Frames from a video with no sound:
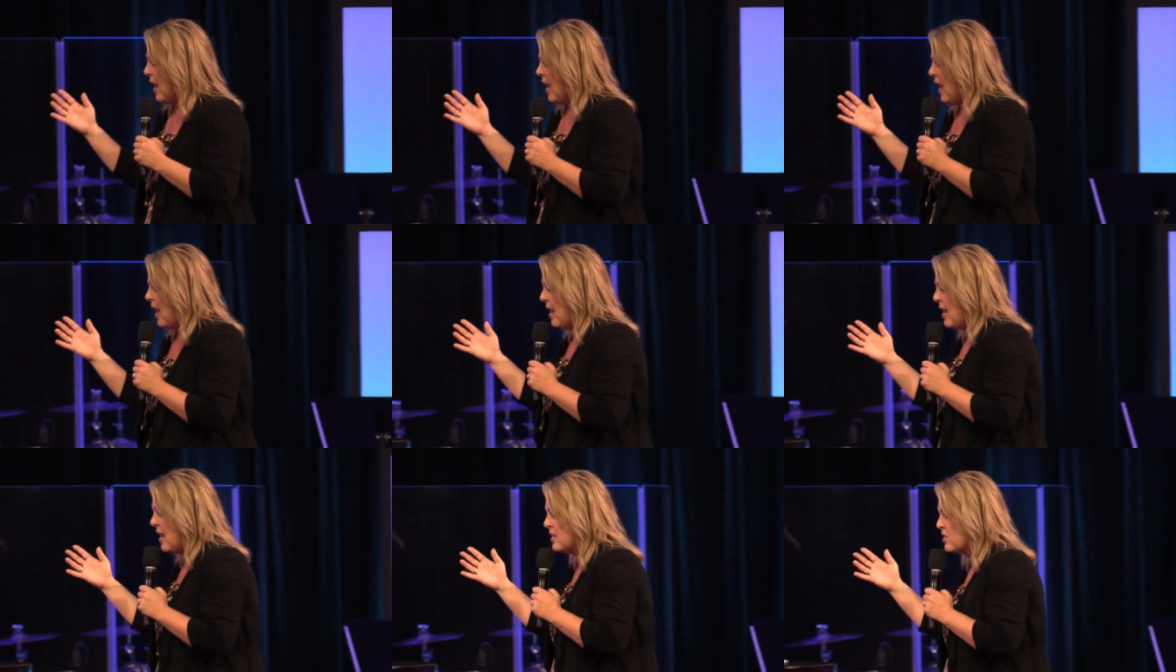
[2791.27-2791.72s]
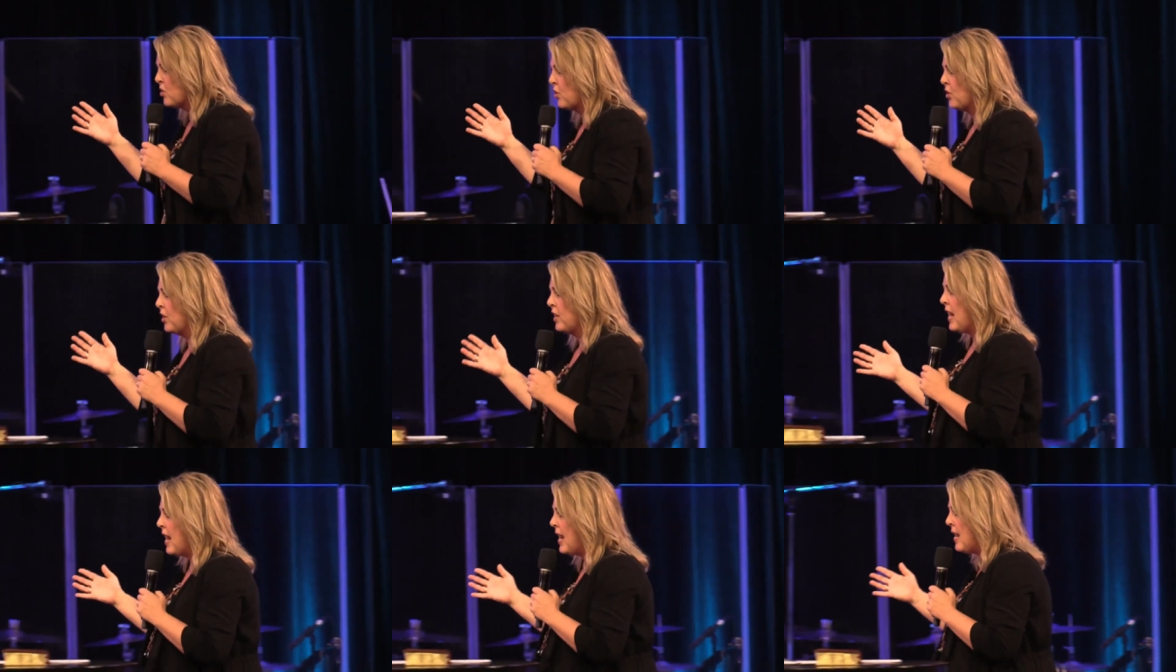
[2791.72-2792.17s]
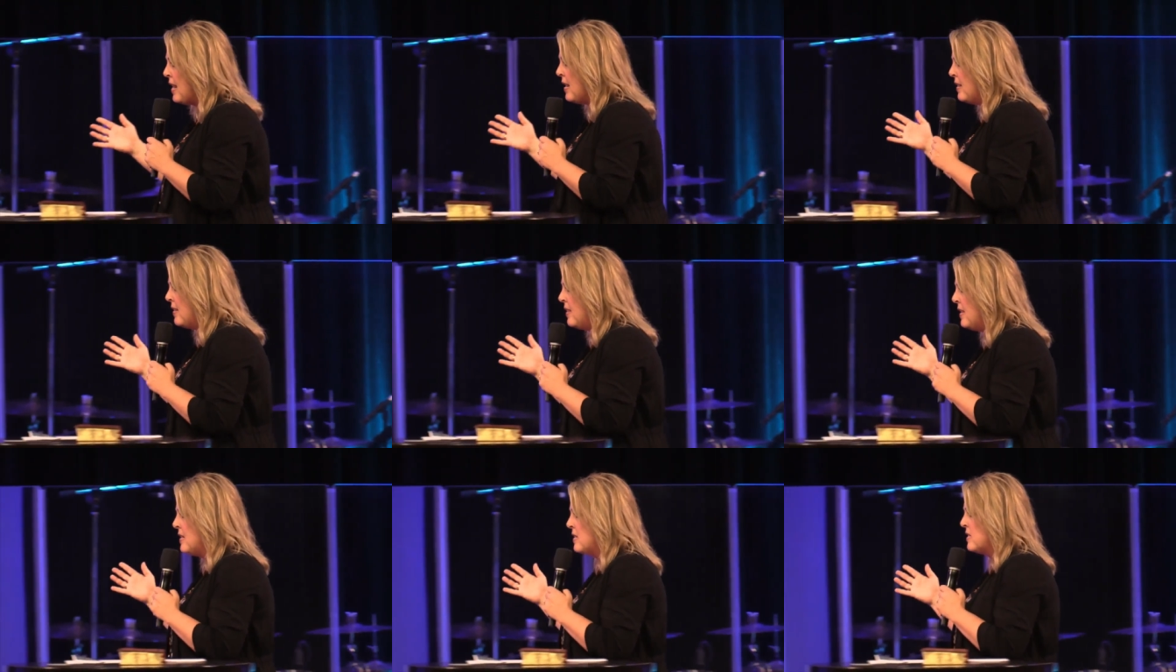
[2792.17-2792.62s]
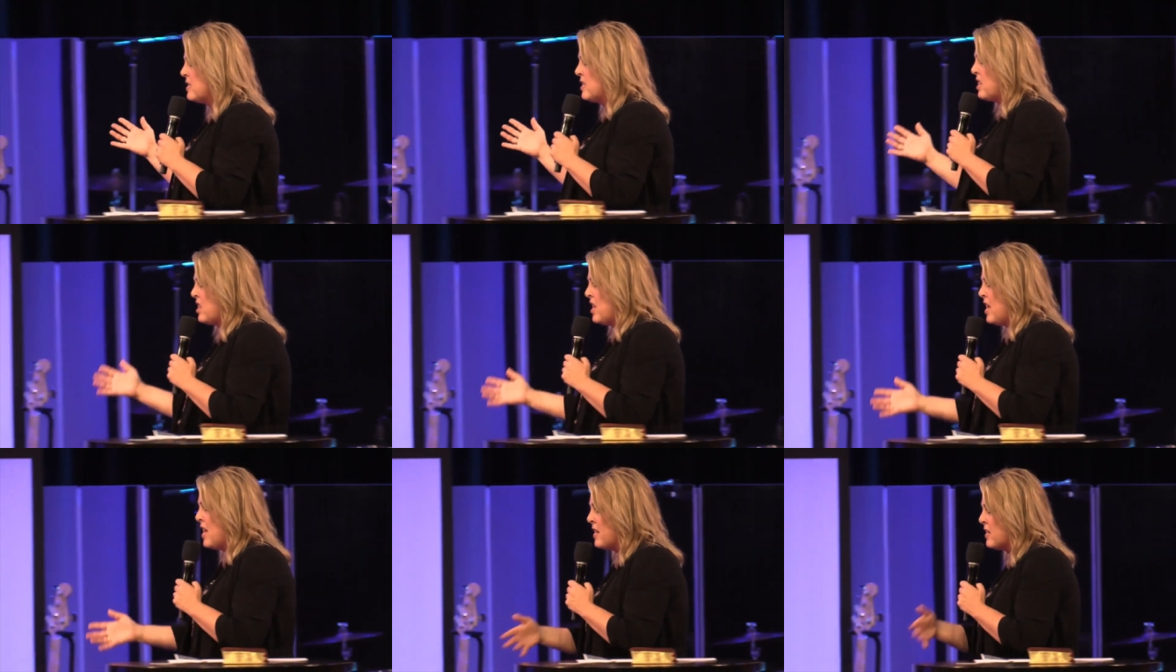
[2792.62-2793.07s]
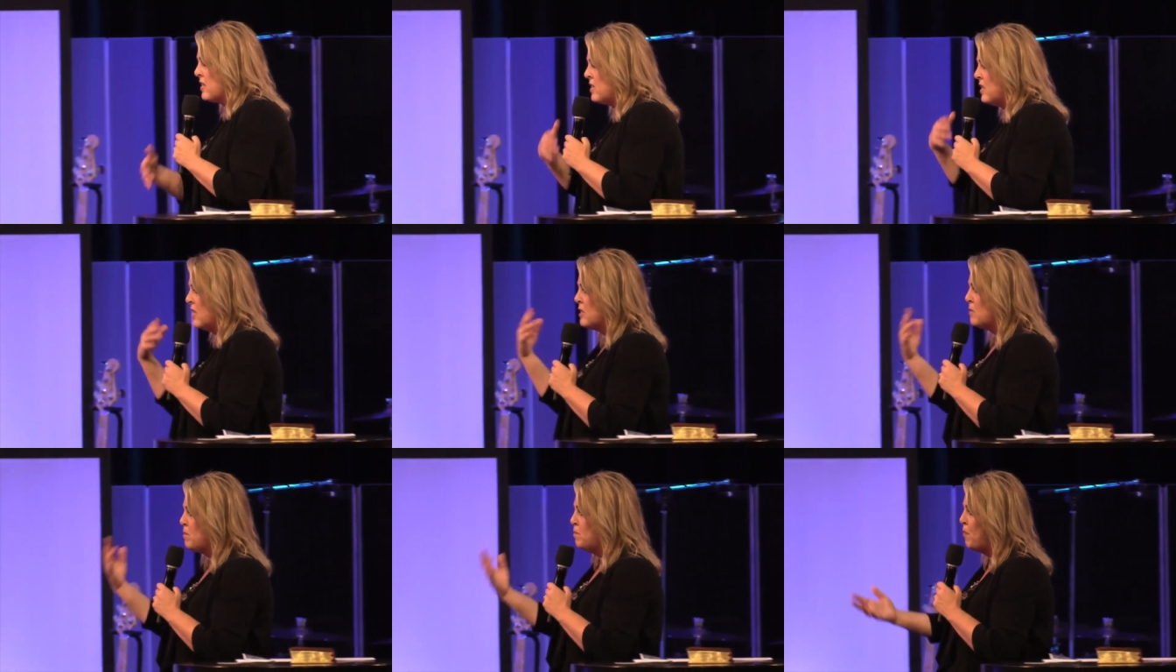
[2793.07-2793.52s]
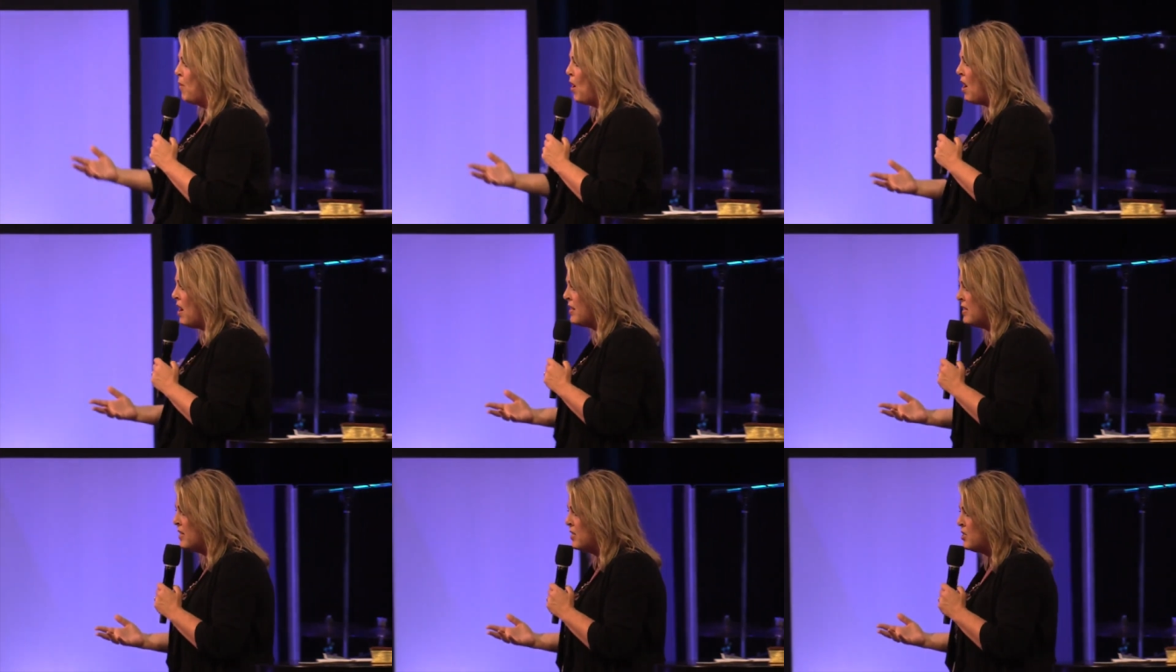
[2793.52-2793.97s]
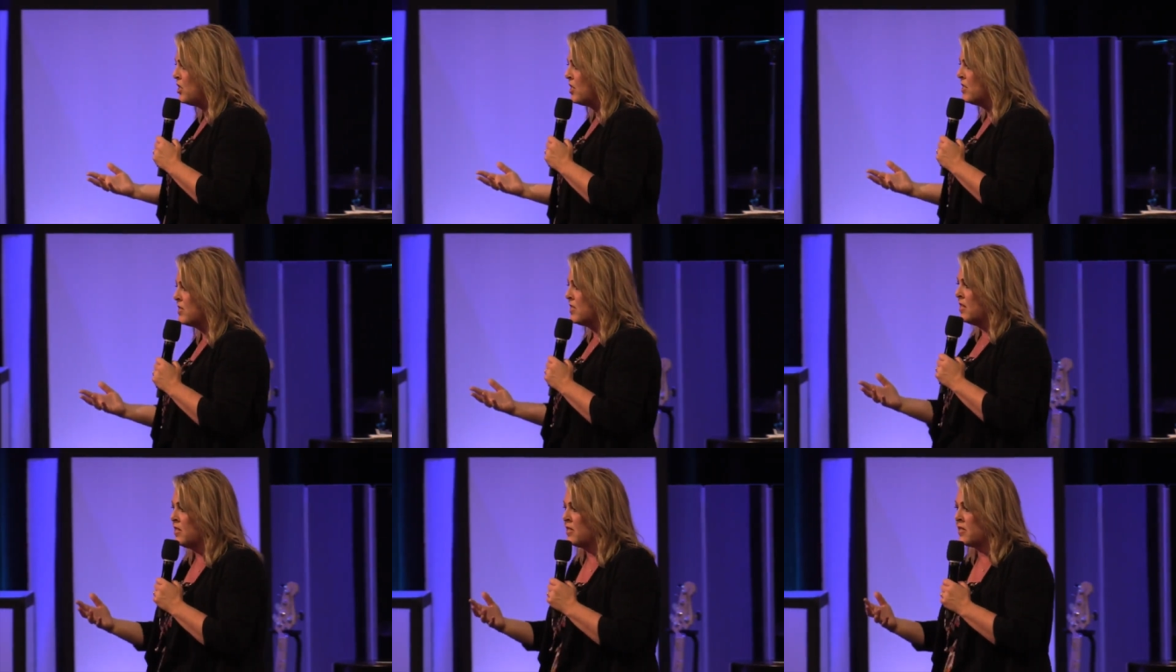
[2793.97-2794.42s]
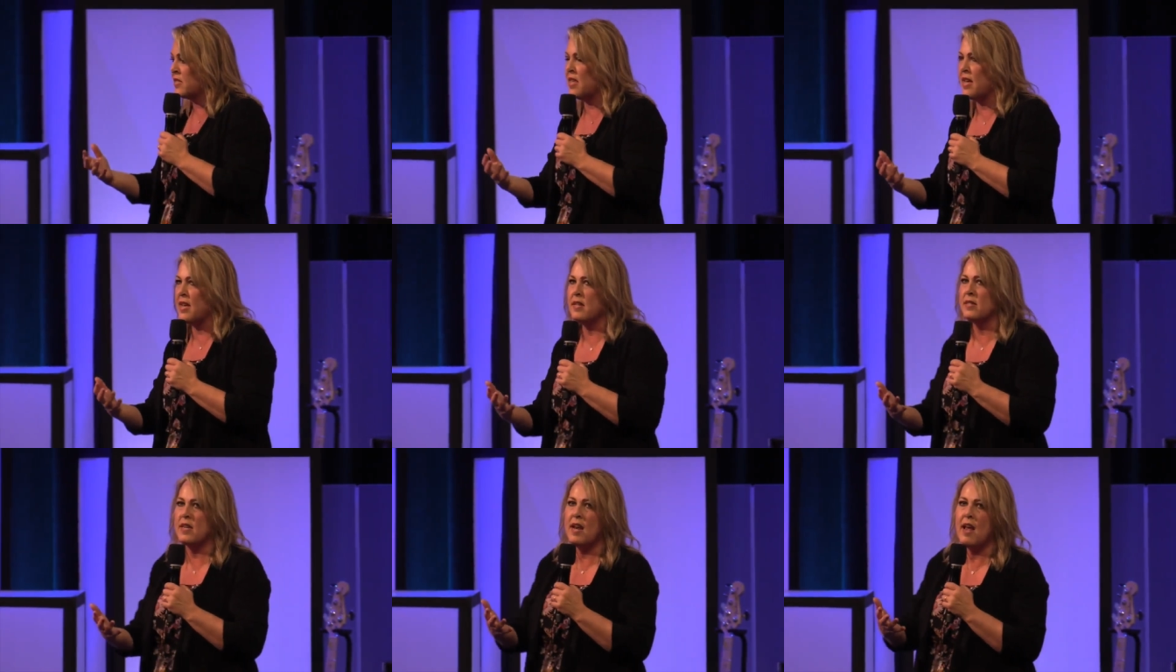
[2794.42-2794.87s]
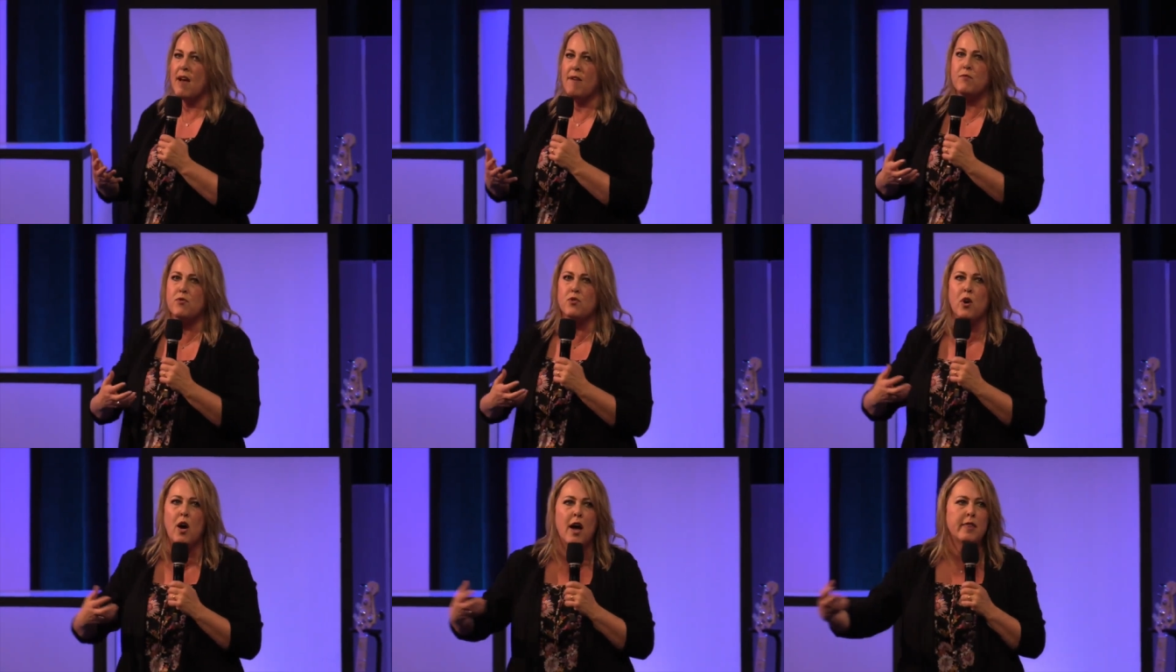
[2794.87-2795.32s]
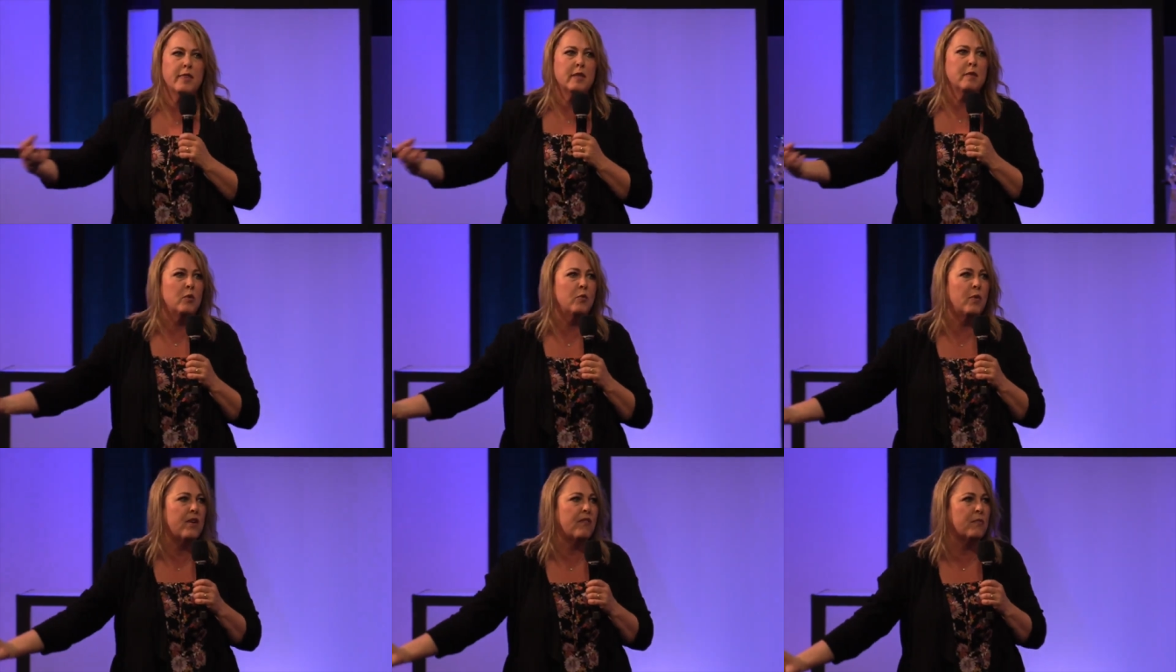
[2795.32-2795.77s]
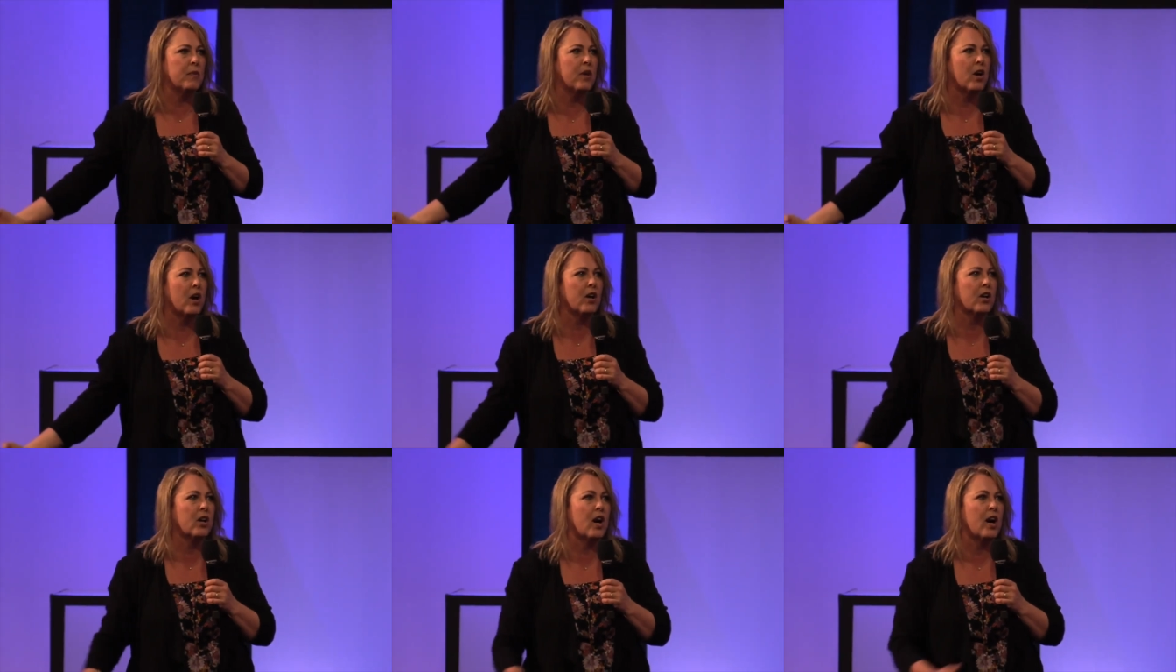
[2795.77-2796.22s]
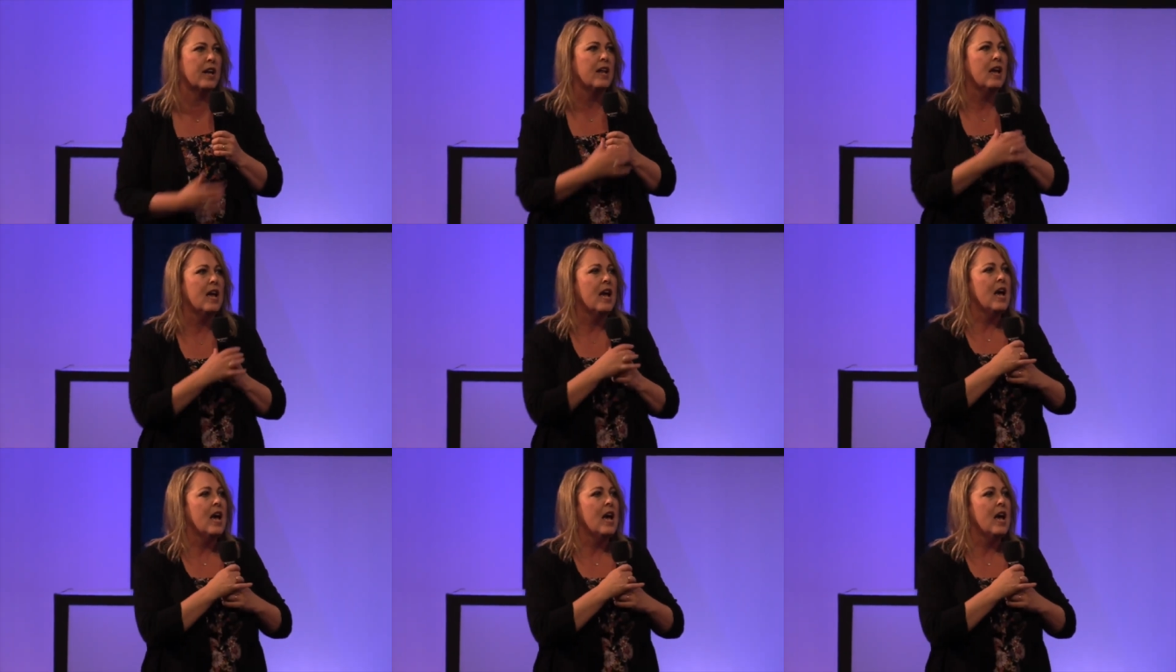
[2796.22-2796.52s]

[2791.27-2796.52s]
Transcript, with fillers: And has created these things, these bondages, these things that have drawn them away from the heart of God.